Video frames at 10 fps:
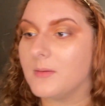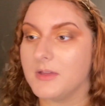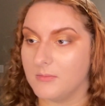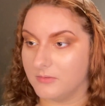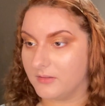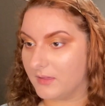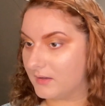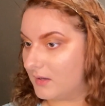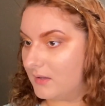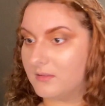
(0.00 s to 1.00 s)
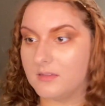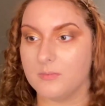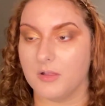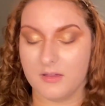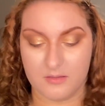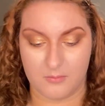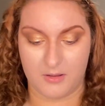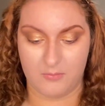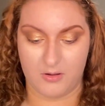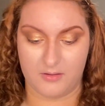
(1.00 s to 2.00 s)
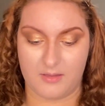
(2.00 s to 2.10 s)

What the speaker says: I'll be able to like cut and splice the way I want,